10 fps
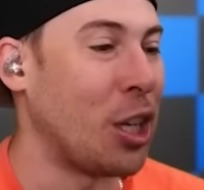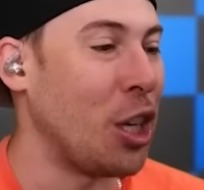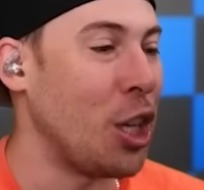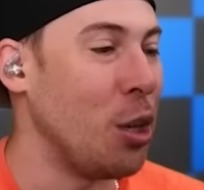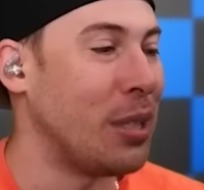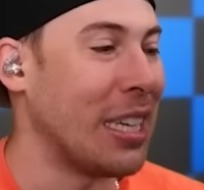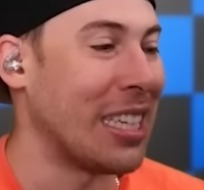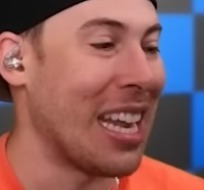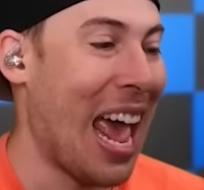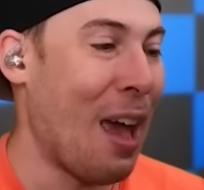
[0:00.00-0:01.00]
is going to use his
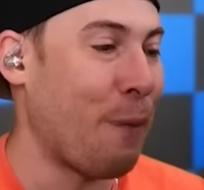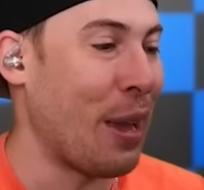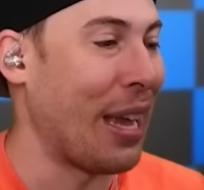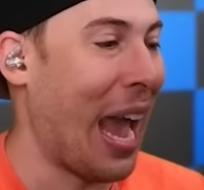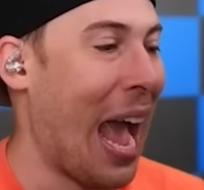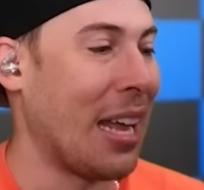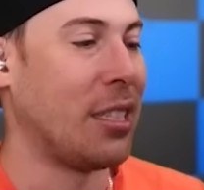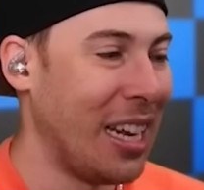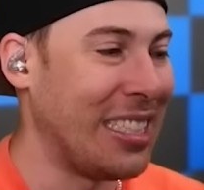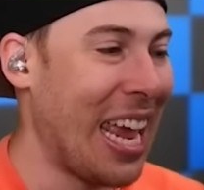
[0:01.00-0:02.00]
laughing gas
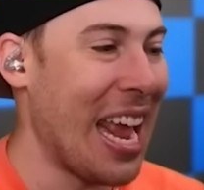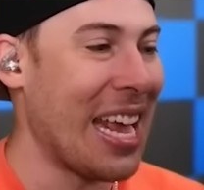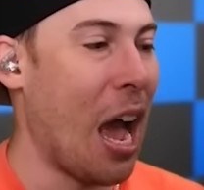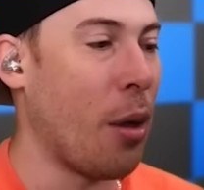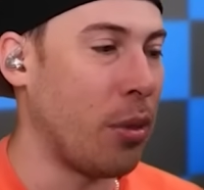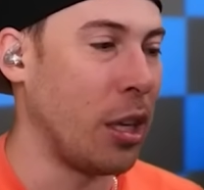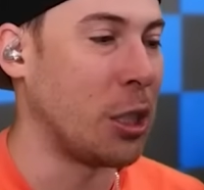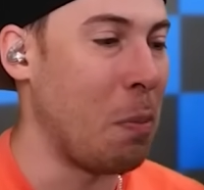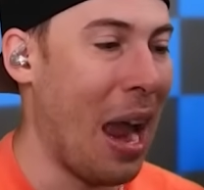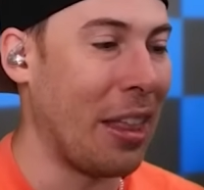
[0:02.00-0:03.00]
to take out the
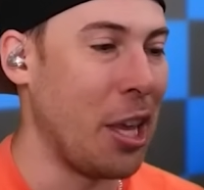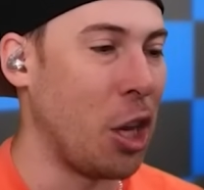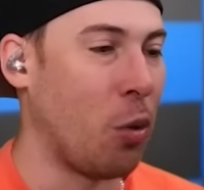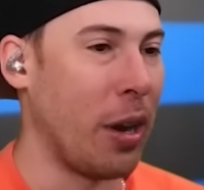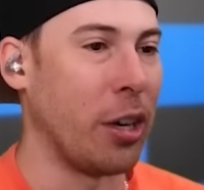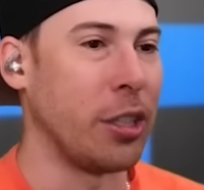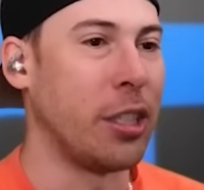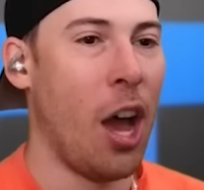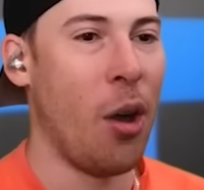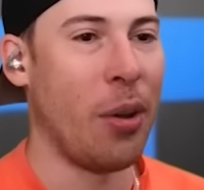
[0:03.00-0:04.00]
smiling critters.
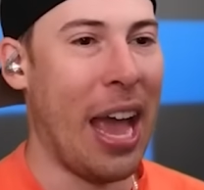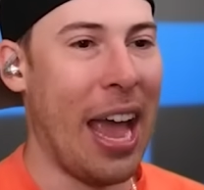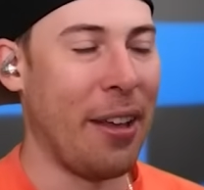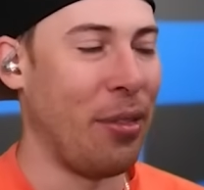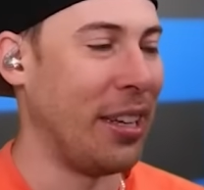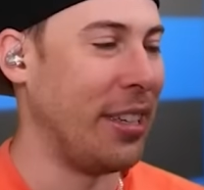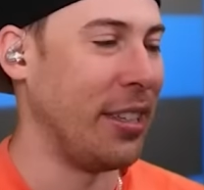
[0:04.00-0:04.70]
Okay, this